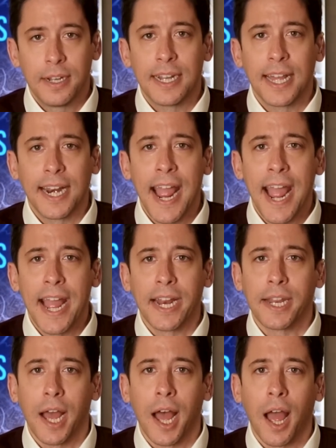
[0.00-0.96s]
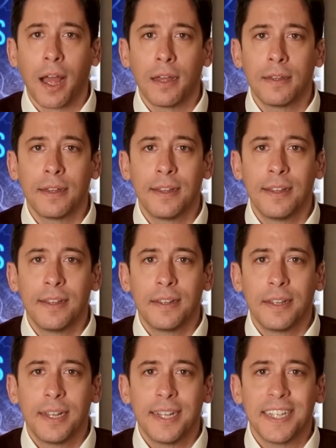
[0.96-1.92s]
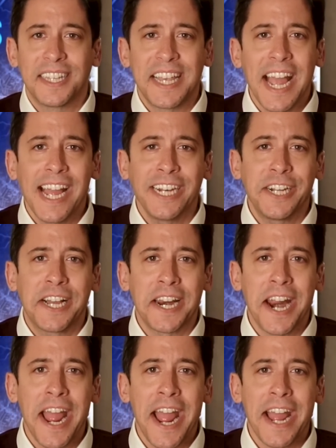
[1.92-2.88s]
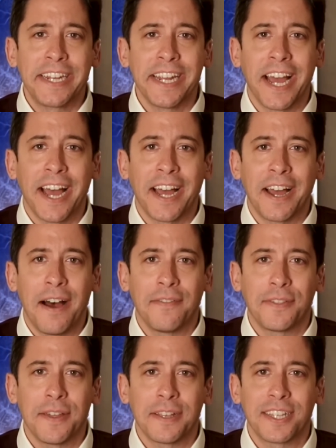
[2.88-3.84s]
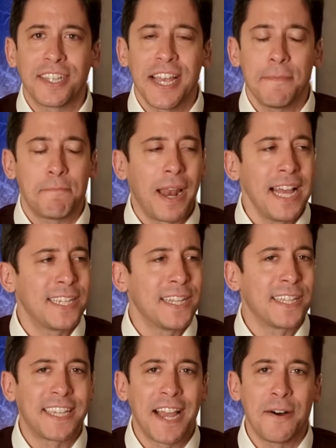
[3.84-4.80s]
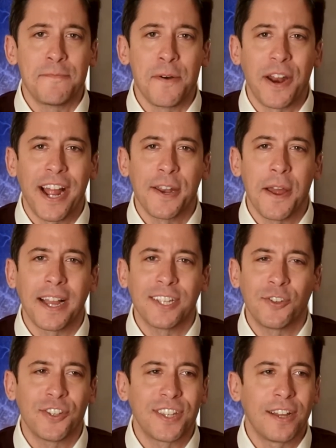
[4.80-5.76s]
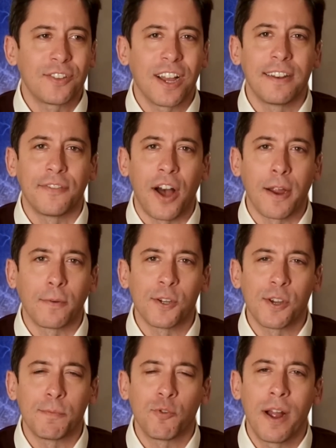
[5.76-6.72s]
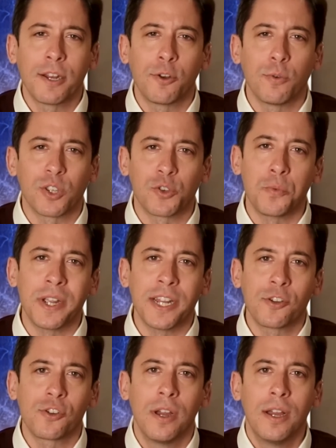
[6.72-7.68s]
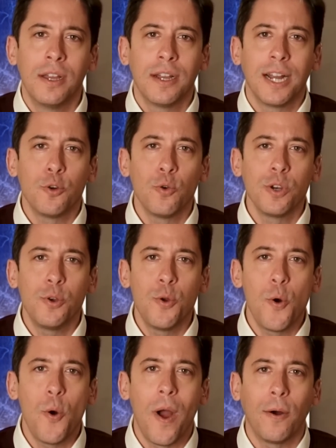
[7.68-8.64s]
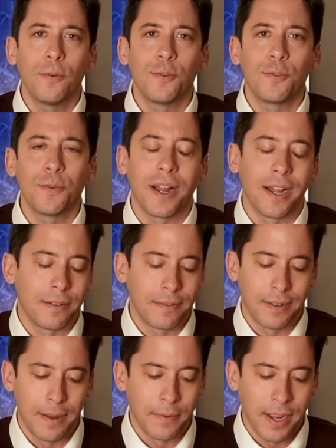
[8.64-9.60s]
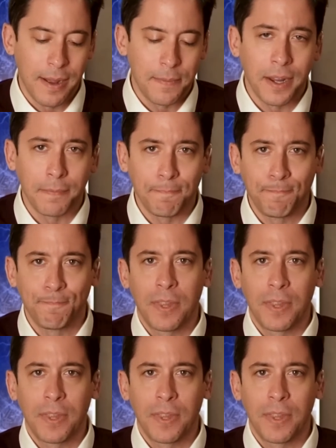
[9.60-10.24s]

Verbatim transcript: Greta Saint Greta of the Blessed Sailboat. I know she sounds kind of Irish. I'm trying to do a Swedish. I don't know how to do. I don't. Okay, I'm not.